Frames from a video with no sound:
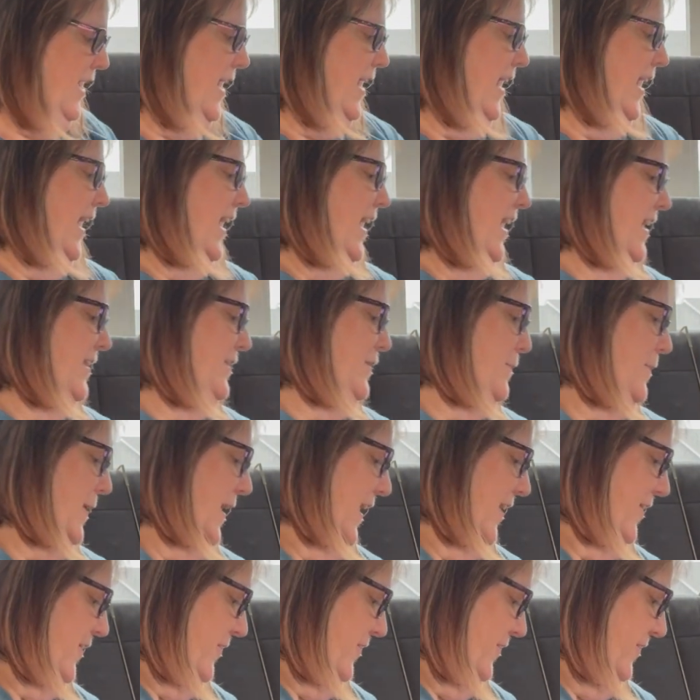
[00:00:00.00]
And the
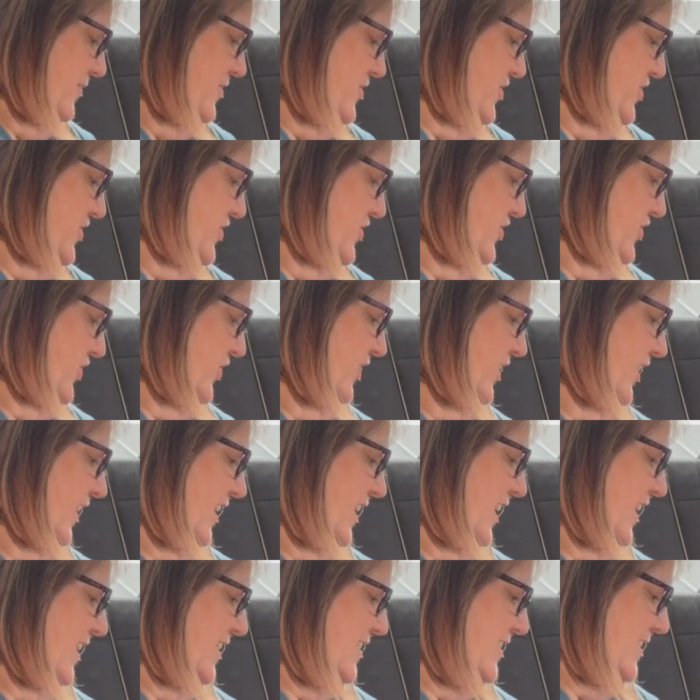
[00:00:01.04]
pattern, should have
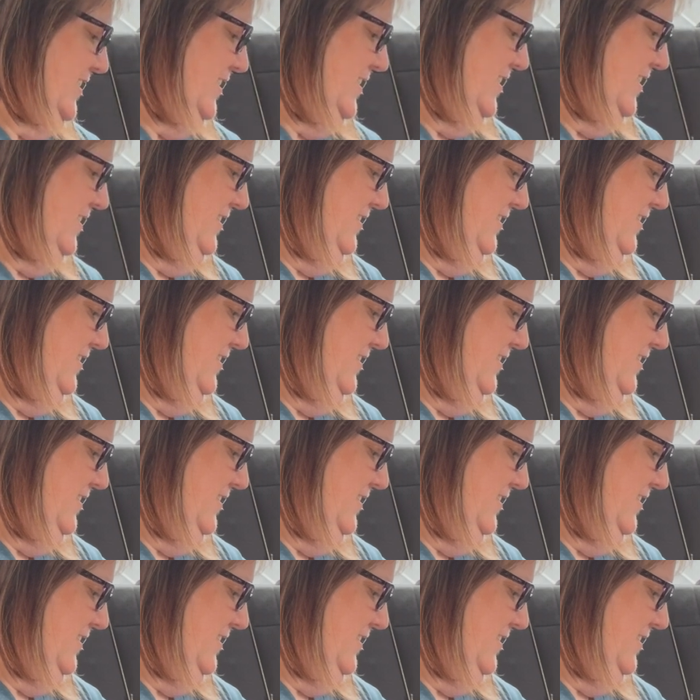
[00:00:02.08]
guessed,